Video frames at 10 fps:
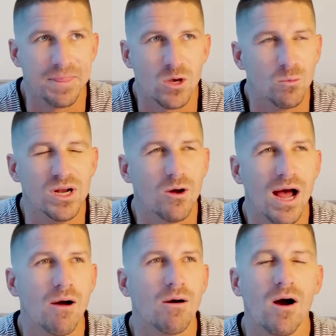We know
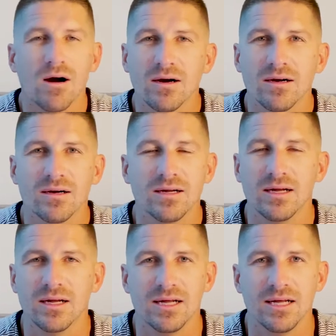how hard
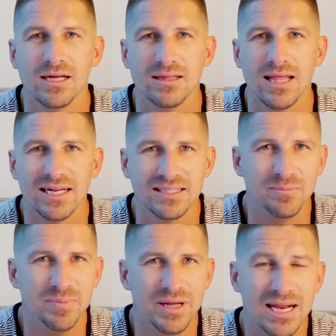that it's
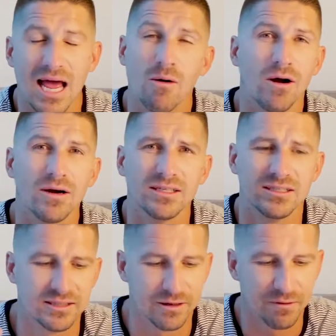been, how hard it
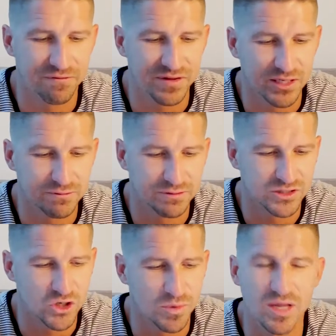still feels for
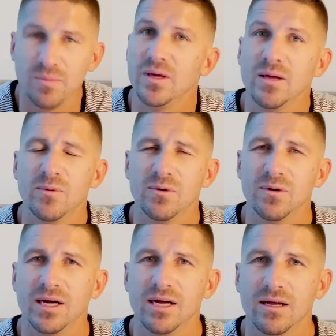so many people.
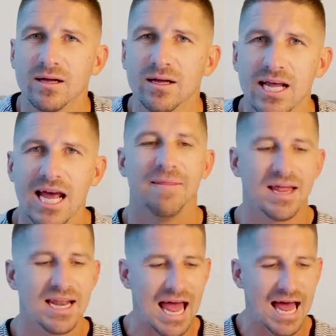And
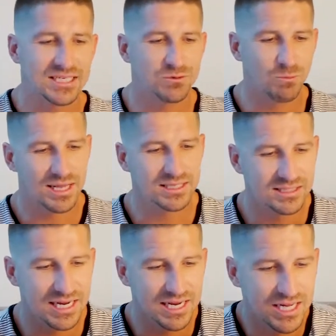then Ash
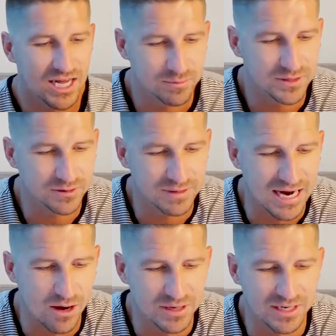Wednesday comes
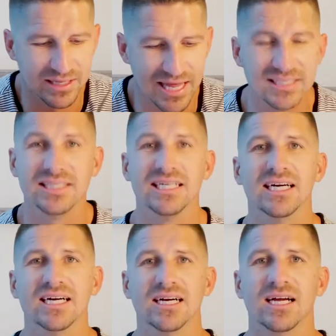around and Lent's
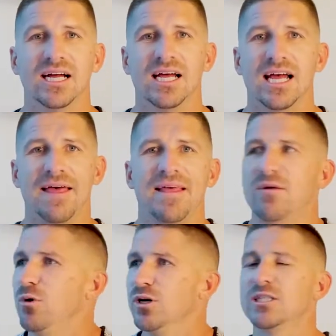here. And
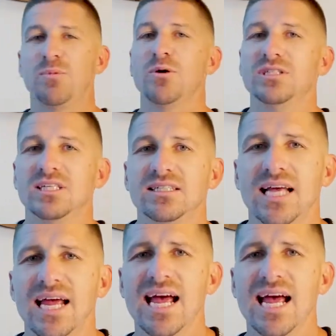then we're supposed to say,